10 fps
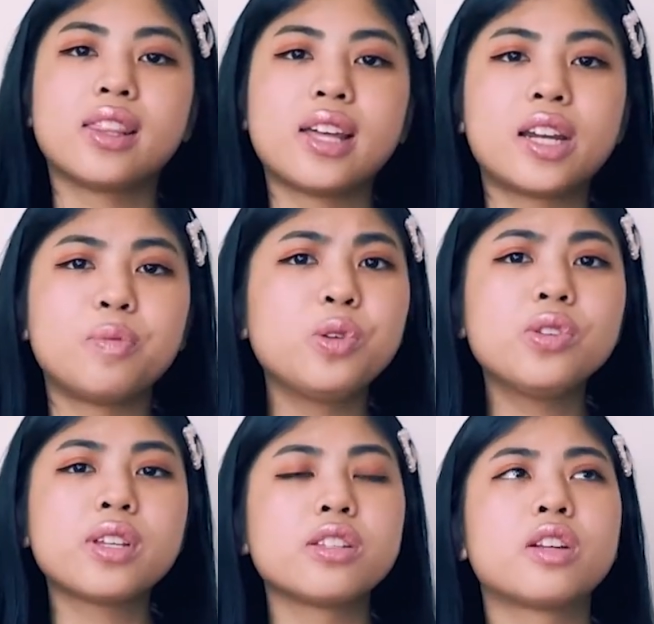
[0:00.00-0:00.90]
that immune
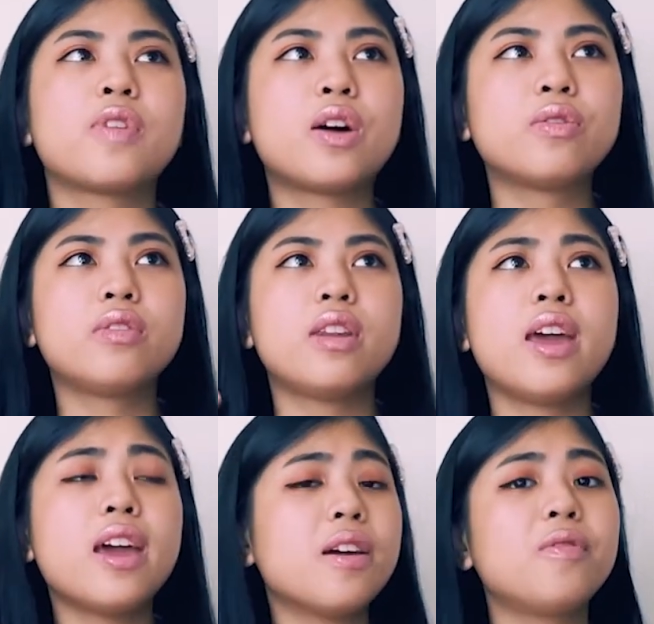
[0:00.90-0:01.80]
cells are found
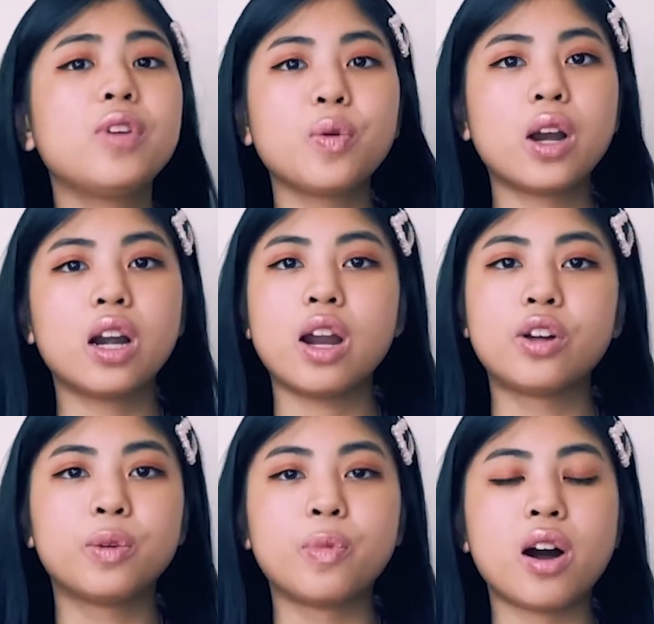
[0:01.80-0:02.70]
everywhere around
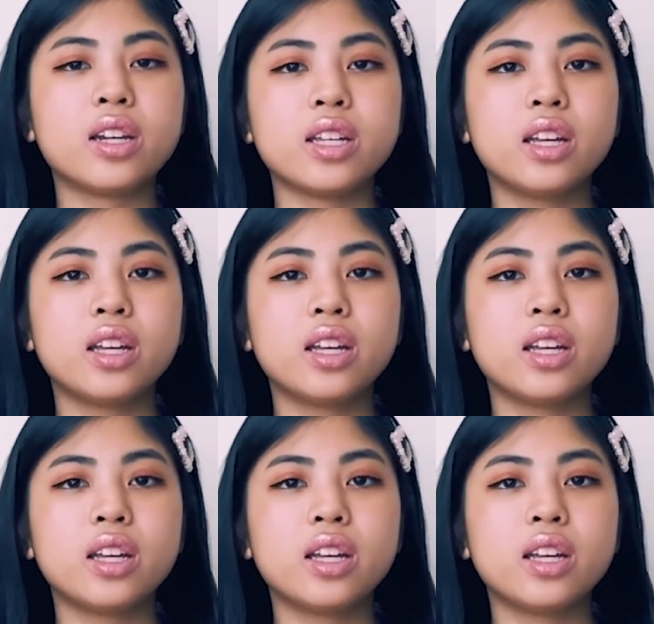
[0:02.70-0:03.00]
our body,